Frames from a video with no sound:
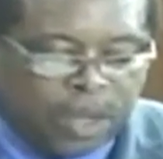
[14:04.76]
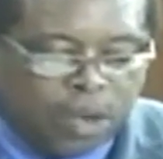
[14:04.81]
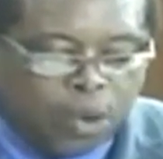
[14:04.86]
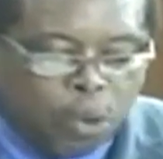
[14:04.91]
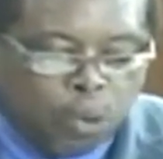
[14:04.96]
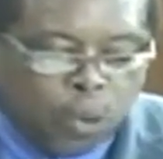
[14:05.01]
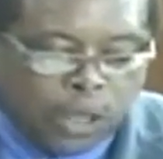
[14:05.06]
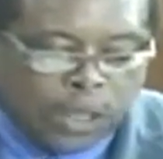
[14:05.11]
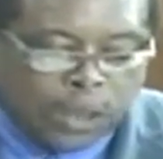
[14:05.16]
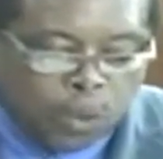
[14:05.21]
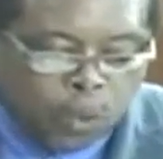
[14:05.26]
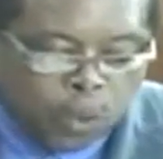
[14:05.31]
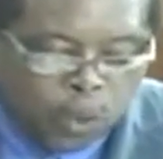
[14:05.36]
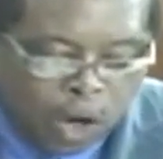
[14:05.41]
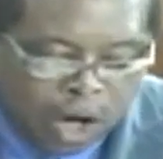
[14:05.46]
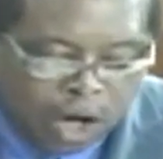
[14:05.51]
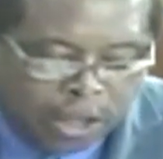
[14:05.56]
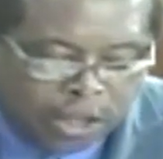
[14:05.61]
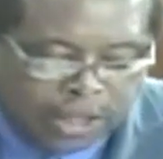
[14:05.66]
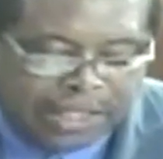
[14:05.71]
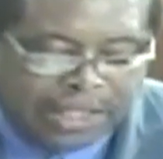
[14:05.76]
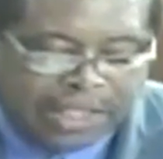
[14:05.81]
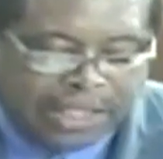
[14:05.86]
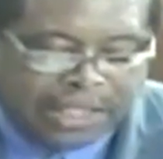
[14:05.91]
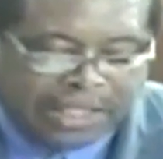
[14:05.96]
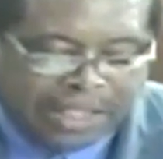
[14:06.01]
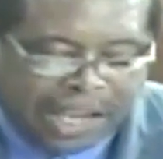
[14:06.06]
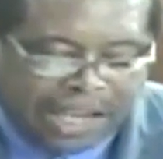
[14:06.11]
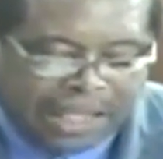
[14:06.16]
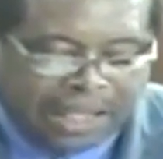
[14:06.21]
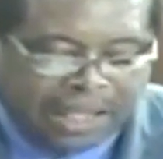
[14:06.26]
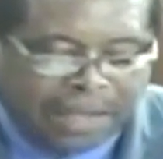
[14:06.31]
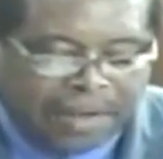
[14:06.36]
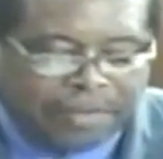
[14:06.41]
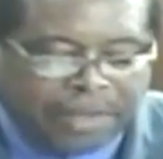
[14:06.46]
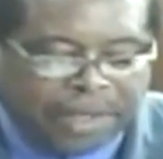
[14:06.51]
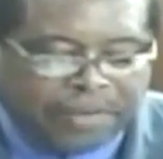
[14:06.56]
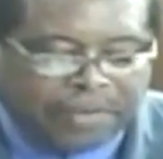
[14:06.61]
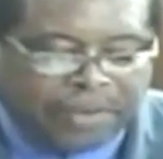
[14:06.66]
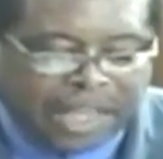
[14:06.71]
Which worsened the standard of
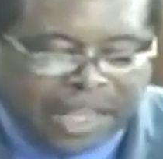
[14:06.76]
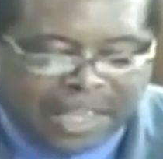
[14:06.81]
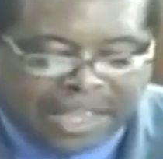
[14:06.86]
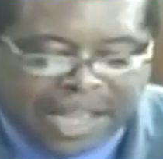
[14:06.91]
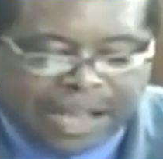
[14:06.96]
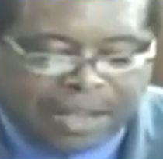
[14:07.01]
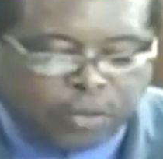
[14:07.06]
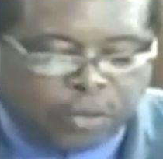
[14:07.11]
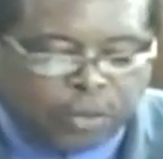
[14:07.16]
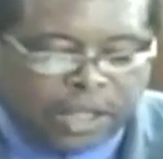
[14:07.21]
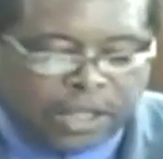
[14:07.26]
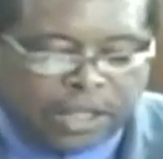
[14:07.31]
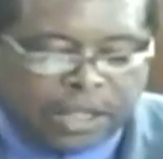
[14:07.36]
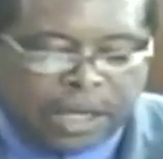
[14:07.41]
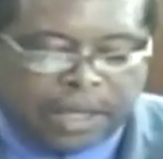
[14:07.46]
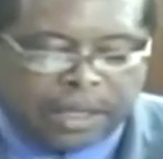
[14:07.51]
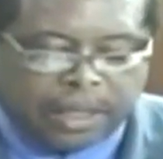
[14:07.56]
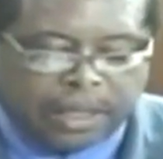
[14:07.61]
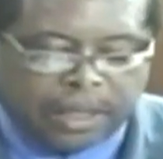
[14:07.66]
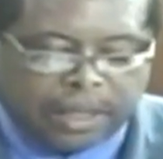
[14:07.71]
living in that region.